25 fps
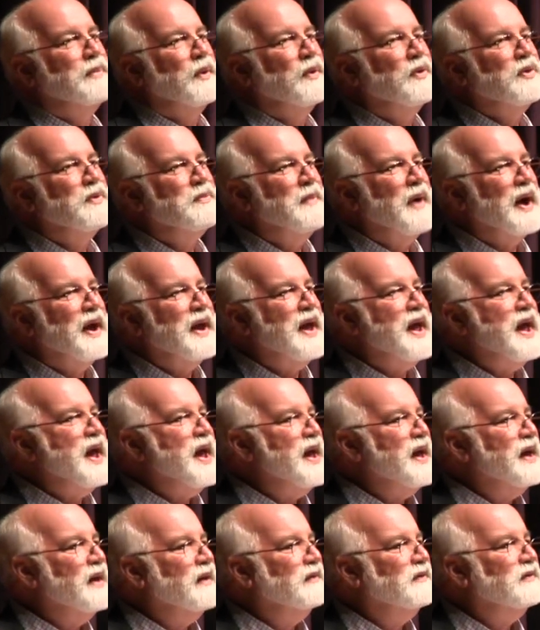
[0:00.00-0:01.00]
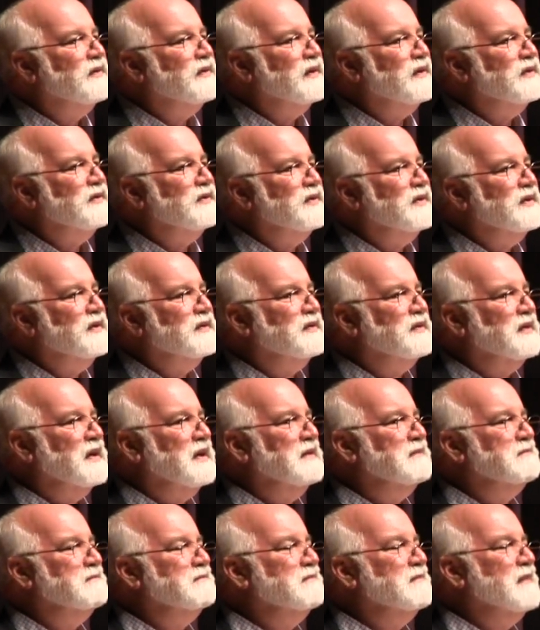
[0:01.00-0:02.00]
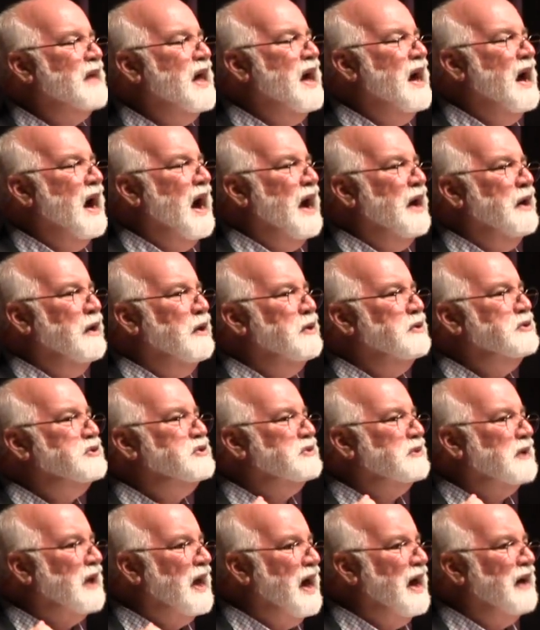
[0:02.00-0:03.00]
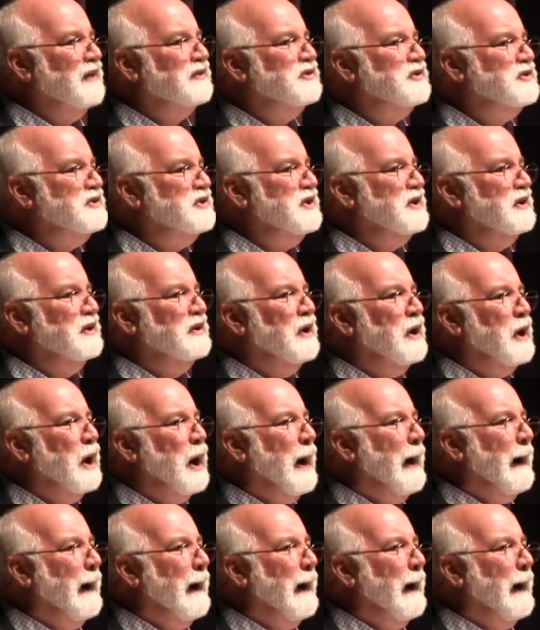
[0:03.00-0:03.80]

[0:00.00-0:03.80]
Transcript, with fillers: both my hands and she said, I heard you last year.